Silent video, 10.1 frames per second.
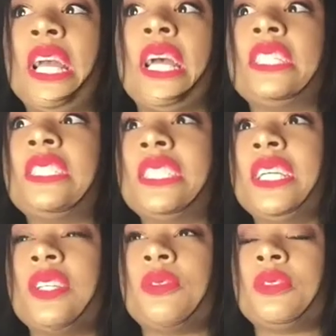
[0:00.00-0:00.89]
and to
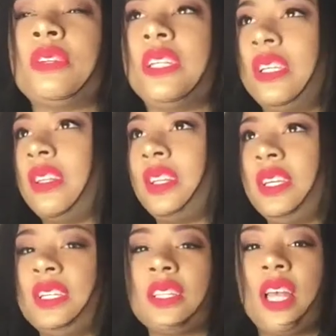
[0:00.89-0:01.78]
get through
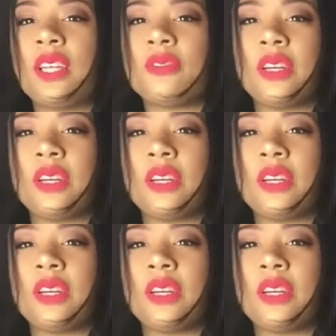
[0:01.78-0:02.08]
anything in life.